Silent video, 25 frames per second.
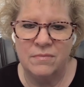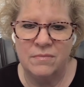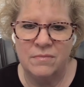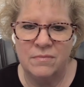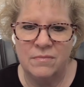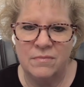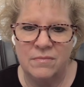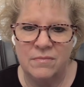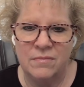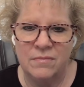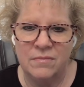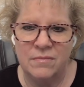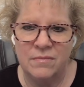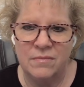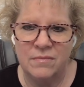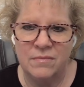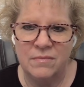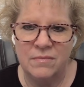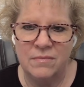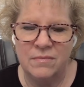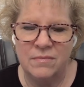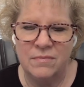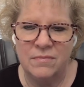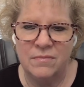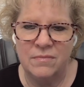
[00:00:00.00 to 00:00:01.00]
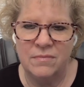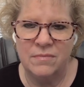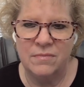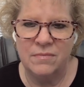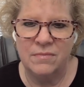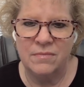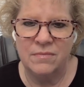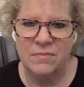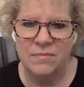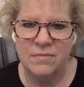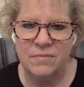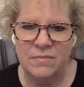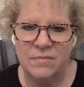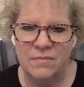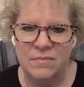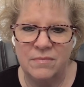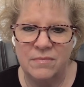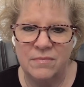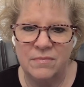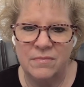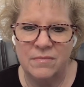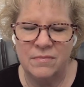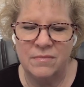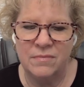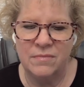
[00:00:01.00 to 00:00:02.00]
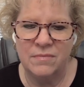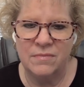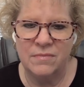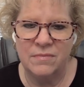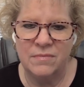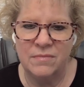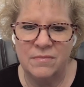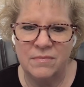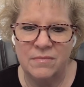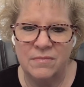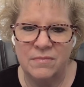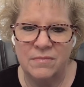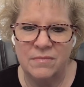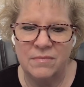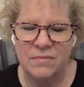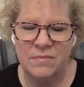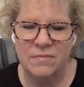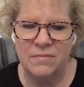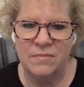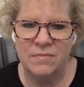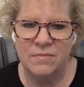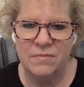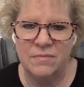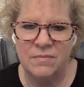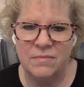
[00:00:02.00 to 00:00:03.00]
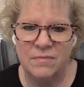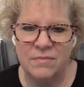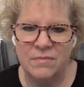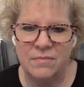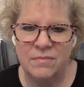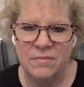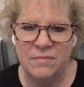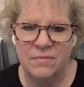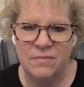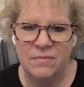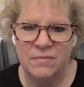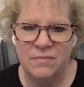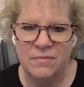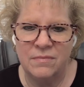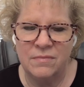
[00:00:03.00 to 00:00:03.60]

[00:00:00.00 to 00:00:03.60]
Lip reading: No words are spoken by the person on screen.